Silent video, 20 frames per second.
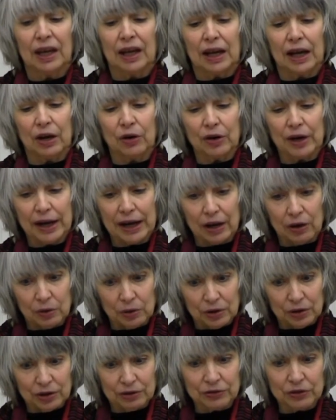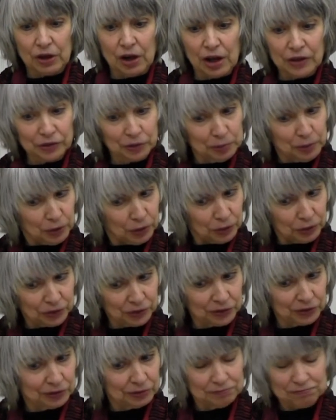Our hour of
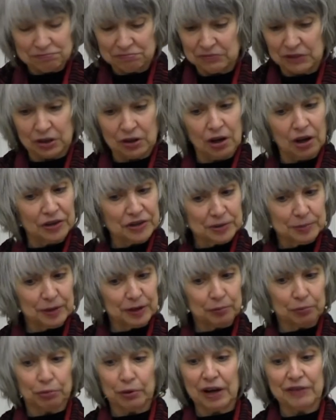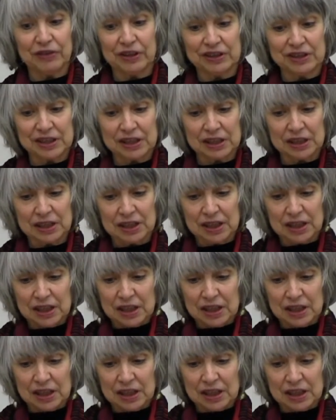cosmos, the cosmic brevity